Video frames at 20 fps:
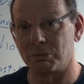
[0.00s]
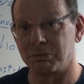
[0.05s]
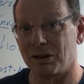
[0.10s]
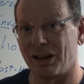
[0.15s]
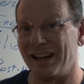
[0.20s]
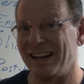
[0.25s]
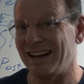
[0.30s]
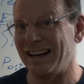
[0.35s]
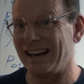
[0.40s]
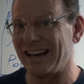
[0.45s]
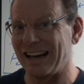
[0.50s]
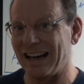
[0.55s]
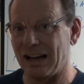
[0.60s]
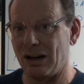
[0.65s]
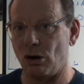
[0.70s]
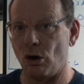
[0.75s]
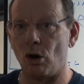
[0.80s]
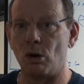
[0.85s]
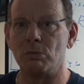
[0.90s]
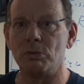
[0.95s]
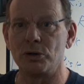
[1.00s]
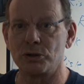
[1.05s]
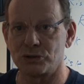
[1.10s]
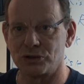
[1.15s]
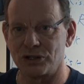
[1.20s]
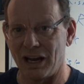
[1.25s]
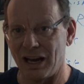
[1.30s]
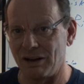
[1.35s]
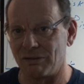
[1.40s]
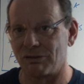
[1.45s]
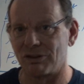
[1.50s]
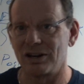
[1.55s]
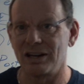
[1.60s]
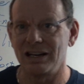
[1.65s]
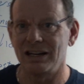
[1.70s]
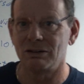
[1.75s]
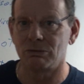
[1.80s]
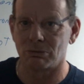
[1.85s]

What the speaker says: playing almost every